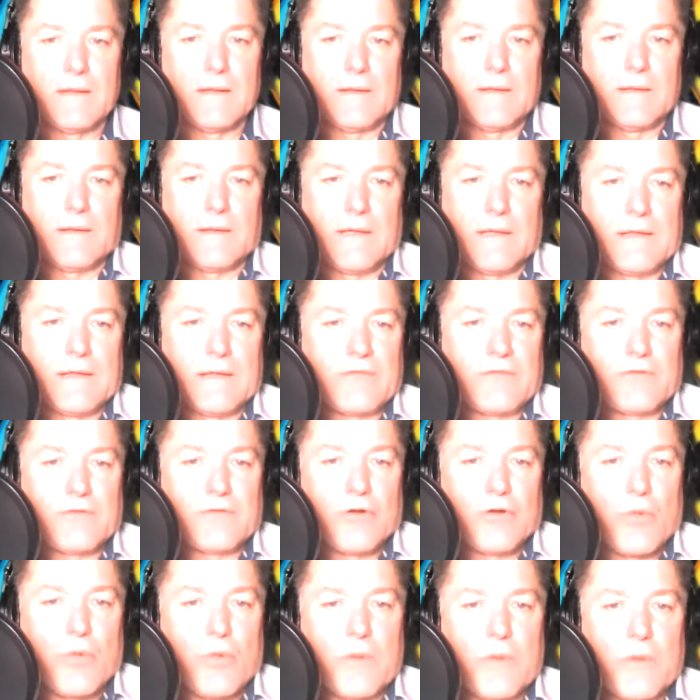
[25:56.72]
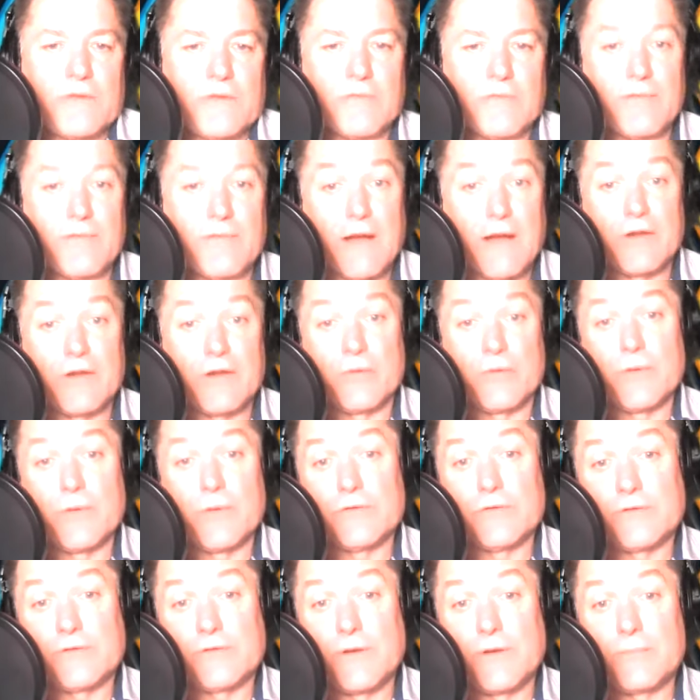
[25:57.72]
He doesn't know what to value
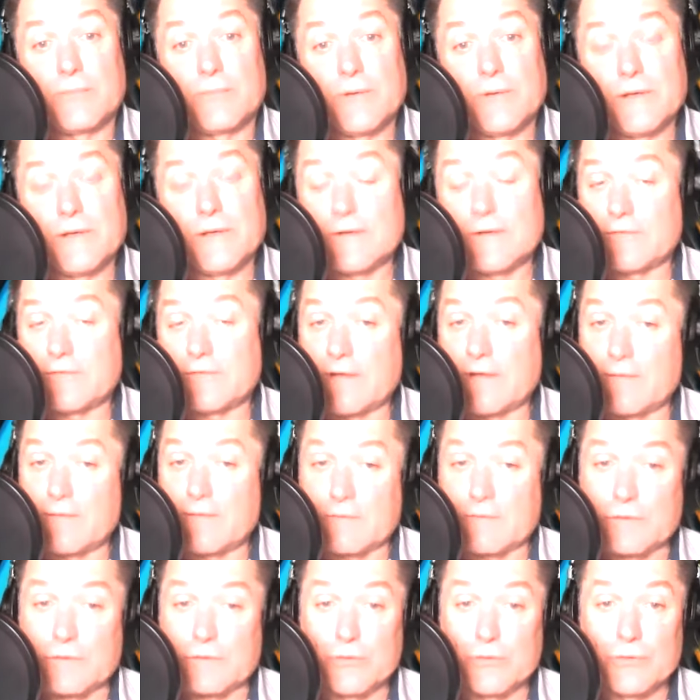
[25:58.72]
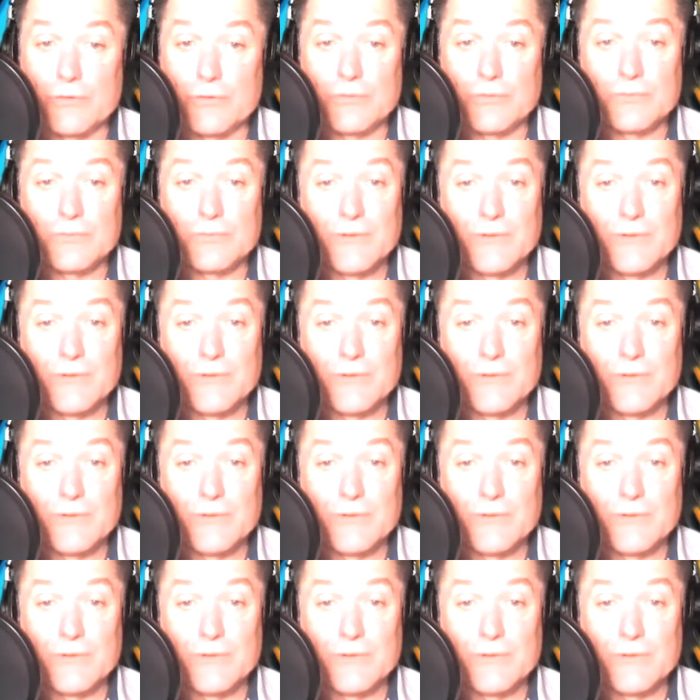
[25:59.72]
his company, doesn't have a clue.